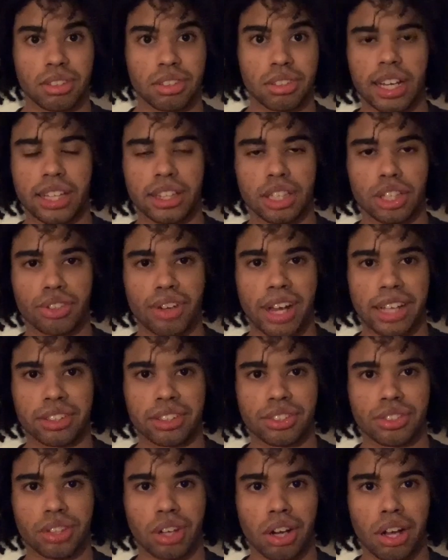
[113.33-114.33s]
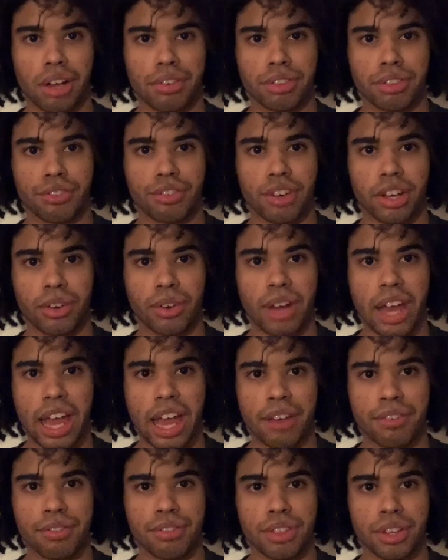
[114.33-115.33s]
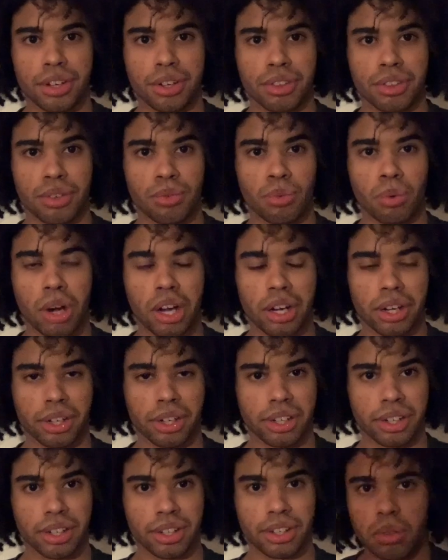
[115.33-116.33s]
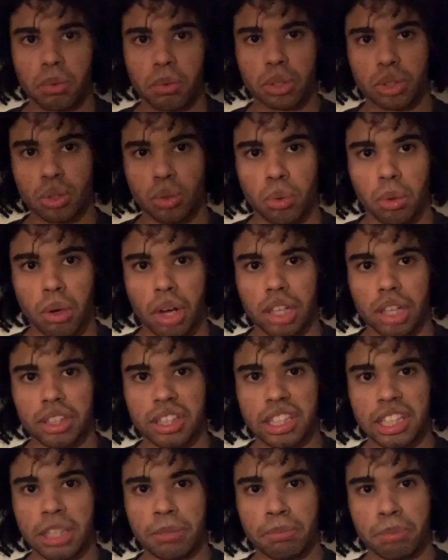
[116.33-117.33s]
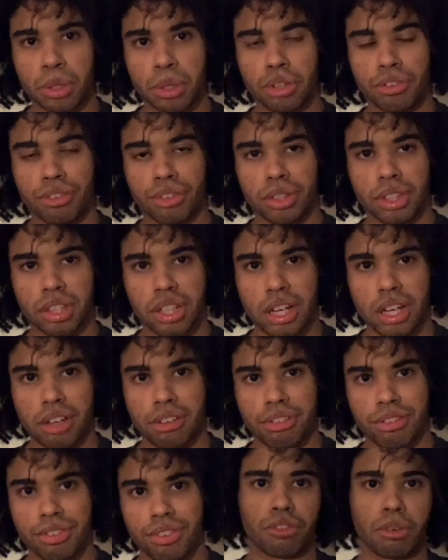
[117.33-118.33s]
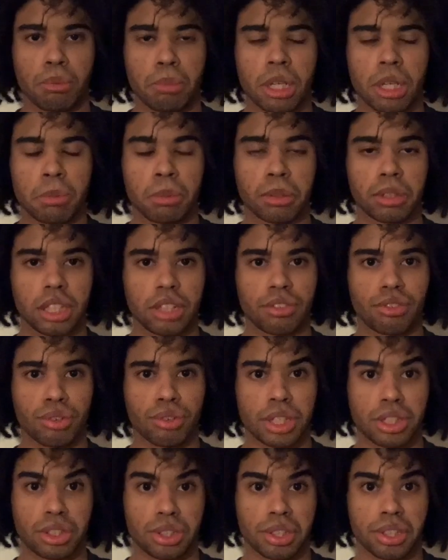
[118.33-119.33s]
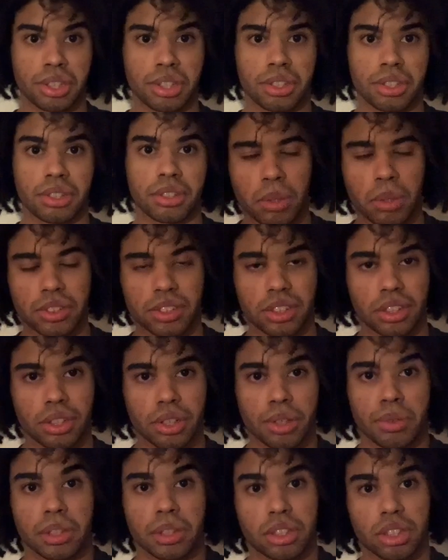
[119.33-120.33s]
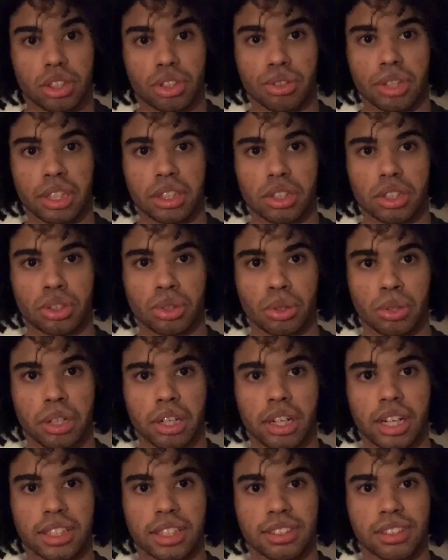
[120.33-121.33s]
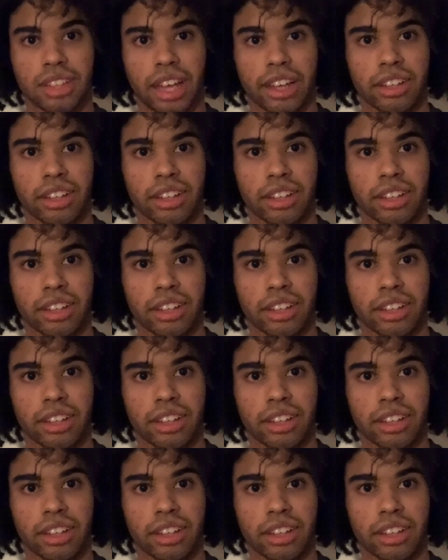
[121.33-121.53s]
And the track to start off the final half, Thicker Than Water, was quality and beautiful enough for me to believe Richard wasn't going to treat the shorter cuts like